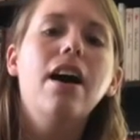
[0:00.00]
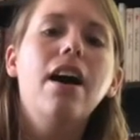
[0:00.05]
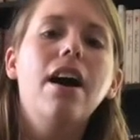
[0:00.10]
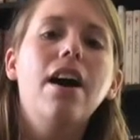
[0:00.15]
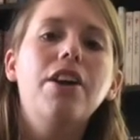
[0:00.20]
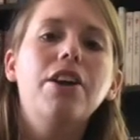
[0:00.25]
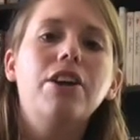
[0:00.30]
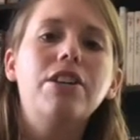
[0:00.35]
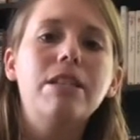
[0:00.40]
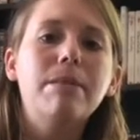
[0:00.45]

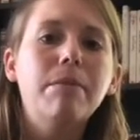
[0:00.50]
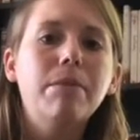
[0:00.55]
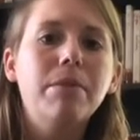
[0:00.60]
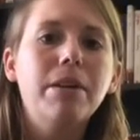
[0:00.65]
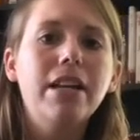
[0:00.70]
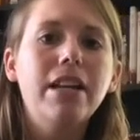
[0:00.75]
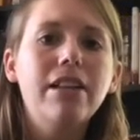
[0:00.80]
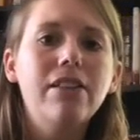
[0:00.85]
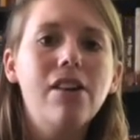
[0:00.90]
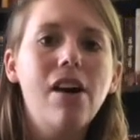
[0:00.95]
your summer
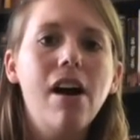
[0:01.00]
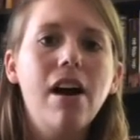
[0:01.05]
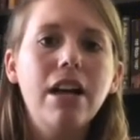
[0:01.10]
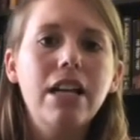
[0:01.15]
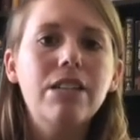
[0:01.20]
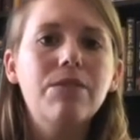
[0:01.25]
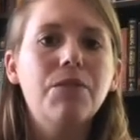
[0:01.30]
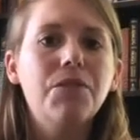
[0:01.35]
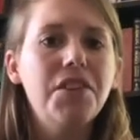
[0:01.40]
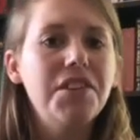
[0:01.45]
reading logs
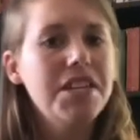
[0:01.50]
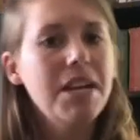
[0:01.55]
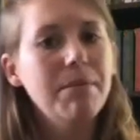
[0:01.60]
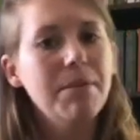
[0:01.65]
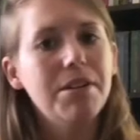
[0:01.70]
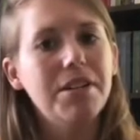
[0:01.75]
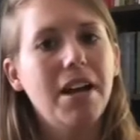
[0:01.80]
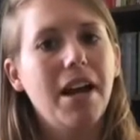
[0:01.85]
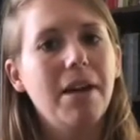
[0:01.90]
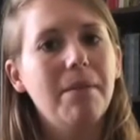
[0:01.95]
for the
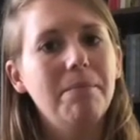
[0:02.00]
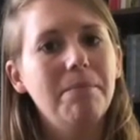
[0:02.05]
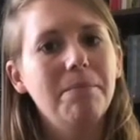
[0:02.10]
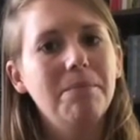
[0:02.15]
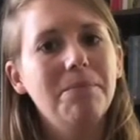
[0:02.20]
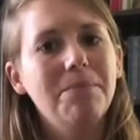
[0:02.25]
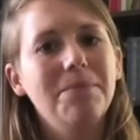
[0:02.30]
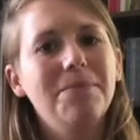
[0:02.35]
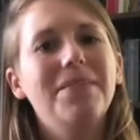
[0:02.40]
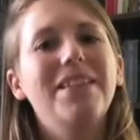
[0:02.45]
summertime.
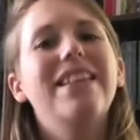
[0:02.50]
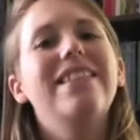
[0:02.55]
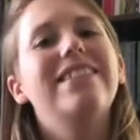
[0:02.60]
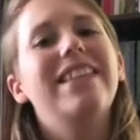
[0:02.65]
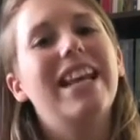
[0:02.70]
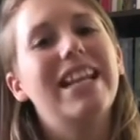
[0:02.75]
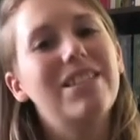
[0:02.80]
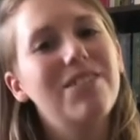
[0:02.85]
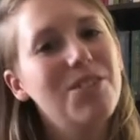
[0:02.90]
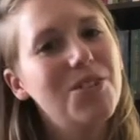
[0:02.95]

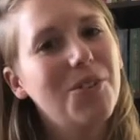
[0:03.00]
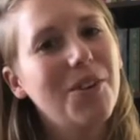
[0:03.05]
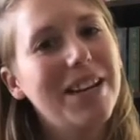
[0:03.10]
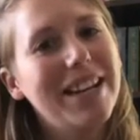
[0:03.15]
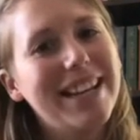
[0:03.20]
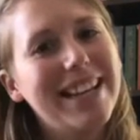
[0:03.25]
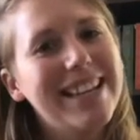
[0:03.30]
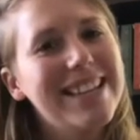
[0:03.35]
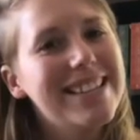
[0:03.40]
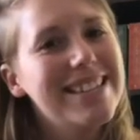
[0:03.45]
Thanks for
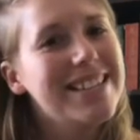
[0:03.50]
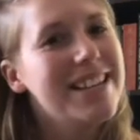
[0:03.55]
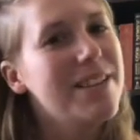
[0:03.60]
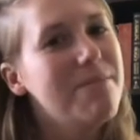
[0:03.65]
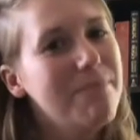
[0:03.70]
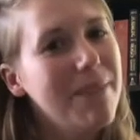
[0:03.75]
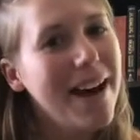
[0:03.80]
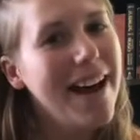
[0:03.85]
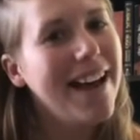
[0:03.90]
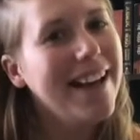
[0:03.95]
joining us, and
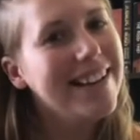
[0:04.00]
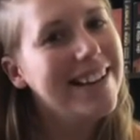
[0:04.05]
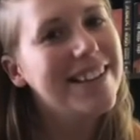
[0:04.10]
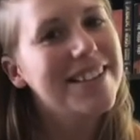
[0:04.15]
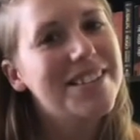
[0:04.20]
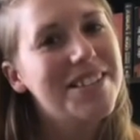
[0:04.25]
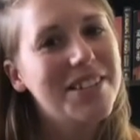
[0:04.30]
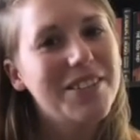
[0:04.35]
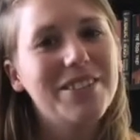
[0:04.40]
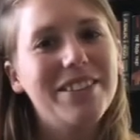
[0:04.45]
bye! I'll
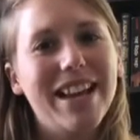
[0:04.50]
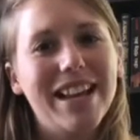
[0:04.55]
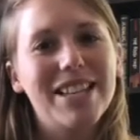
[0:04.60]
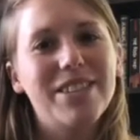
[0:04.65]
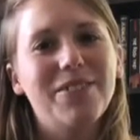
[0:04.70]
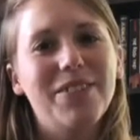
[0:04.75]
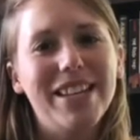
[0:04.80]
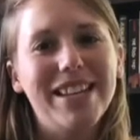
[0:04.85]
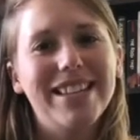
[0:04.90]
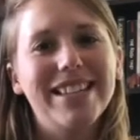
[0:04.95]
see you next week.